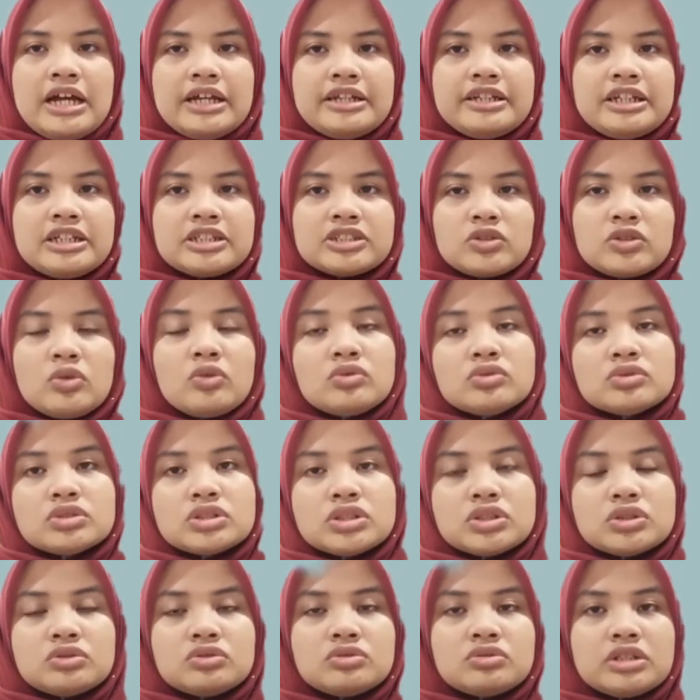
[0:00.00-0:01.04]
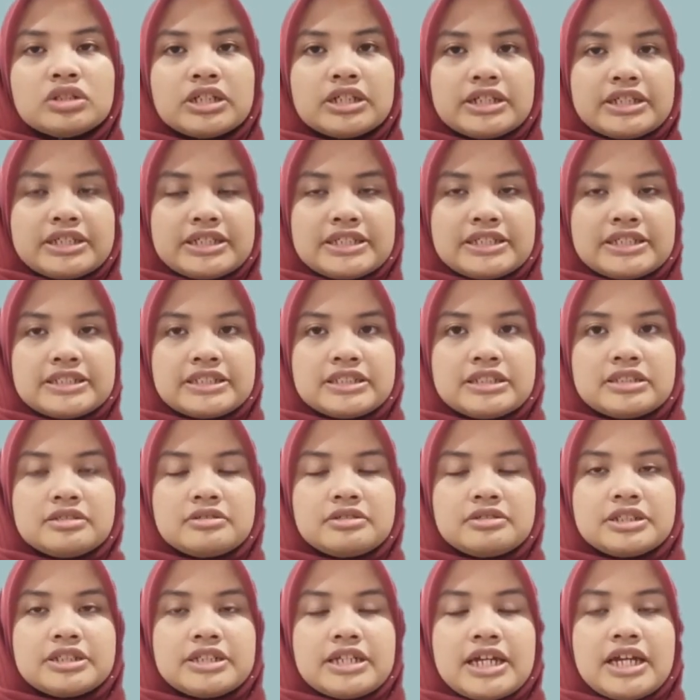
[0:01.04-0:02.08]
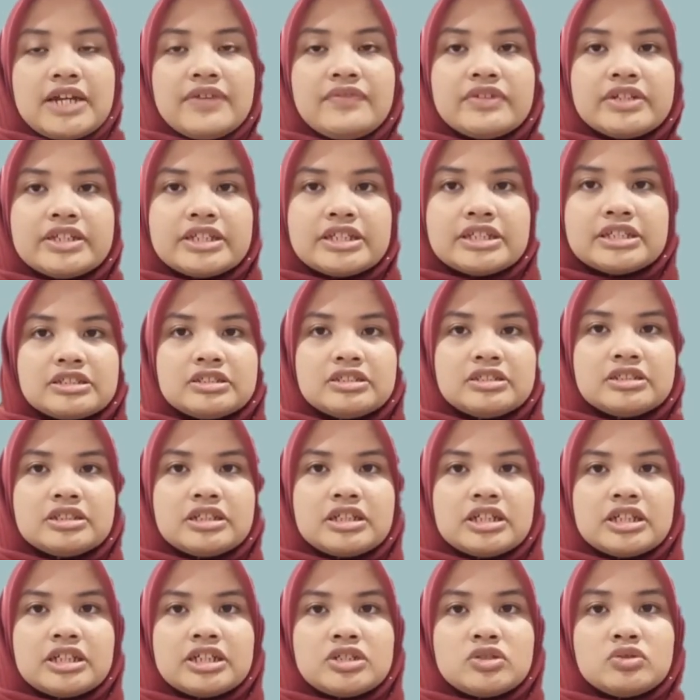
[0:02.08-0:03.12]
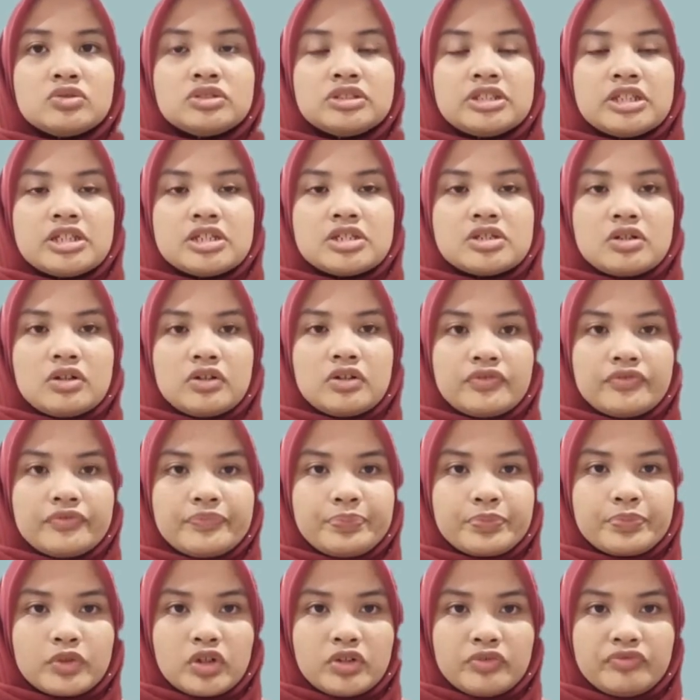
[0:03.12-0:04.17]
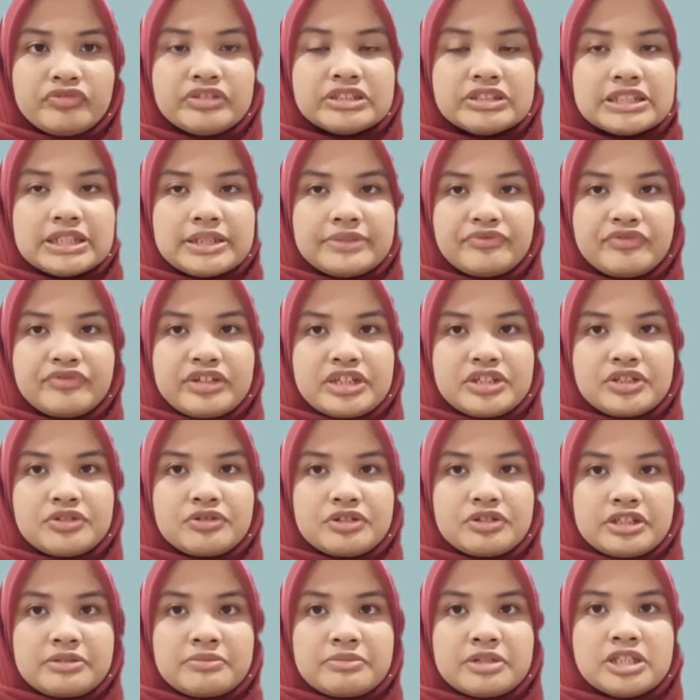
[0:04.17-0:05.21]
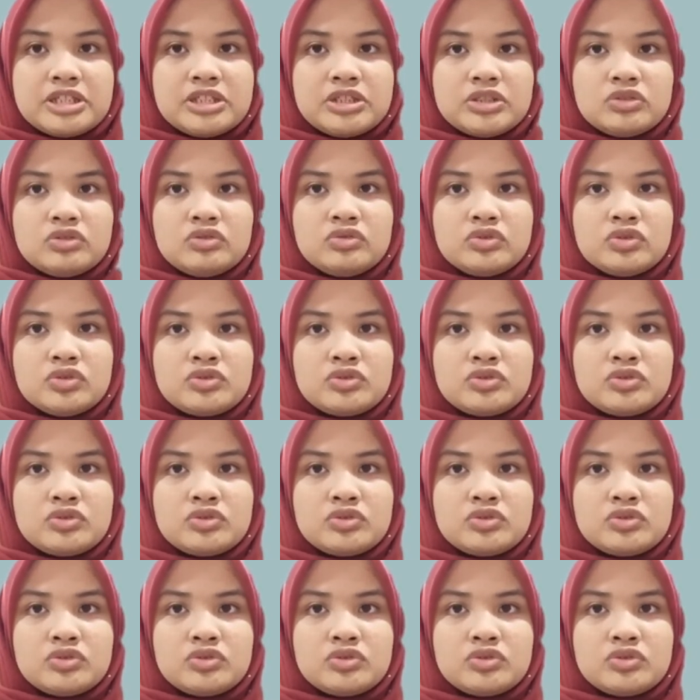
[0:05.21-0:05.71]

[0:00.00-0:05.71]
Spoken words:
There's also history evidence usage of copper sulfate in treating mildew.